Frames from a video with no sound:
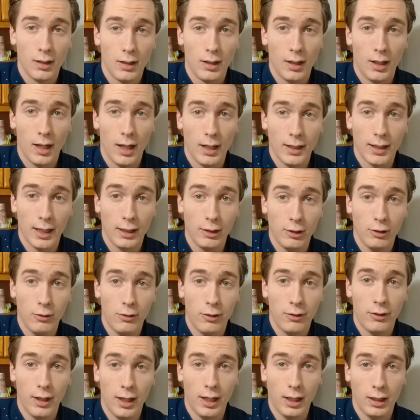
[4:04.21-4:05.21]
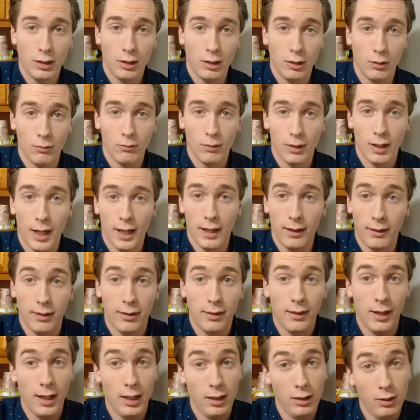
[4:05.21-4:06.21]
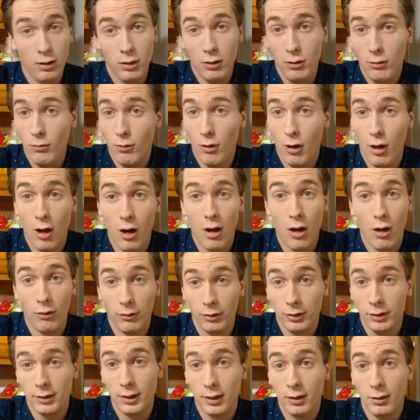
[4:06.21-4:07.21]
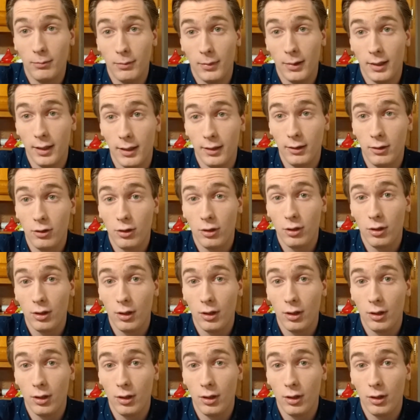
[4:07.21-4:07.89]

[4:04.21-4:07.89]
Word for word: and I do thank you. I thank you all so much.